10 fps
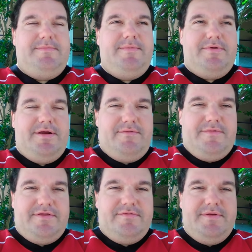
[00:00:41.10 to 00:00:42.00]
I remember at
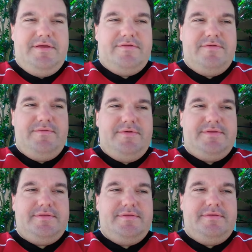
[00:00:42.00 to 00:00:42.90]
WrestleMania 3
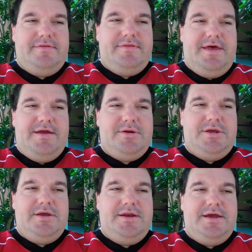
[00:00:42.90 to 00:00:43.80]
was the Iron
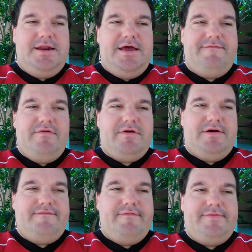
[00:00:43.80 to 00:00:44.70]
Sheik and Nikolai
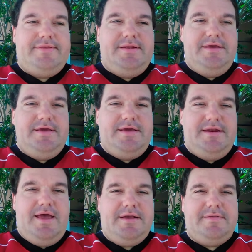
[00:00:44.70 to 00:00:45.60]
Volkoff of Slick
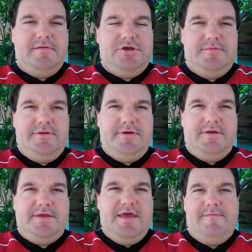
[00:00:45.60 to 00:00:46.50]
and Hacksaw Jim
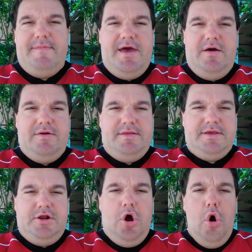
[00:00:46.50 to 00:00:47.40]
Duggan came out. He
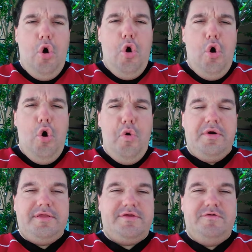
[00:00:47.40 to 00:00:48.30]
said, Ho,
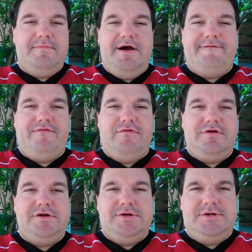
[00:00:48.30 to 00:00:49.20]
with his
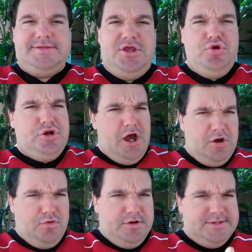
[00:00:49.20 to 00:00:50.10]
2x4, saying, You're
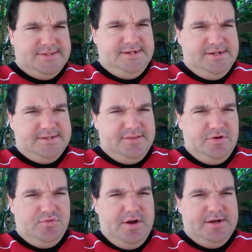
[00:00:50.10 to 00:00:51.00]
not going to see this in the
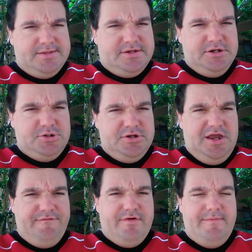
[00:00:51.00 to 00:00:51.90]
greatest country
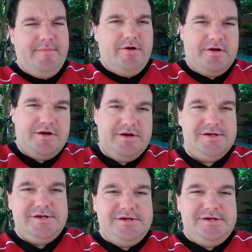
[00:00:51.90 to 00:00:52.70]
ever, America.